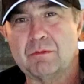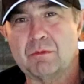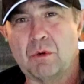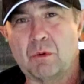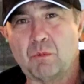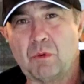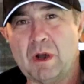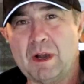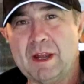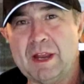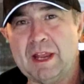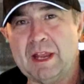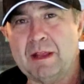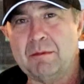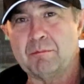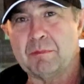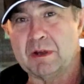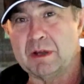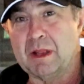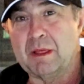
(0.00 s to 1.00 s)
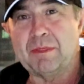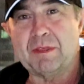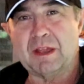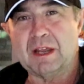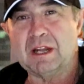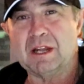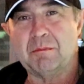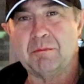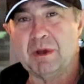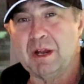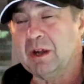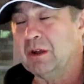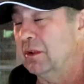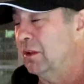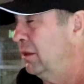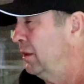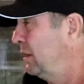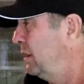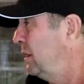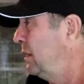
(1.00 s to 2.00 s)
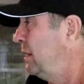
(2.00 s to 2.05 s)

running, but nothing in the middle.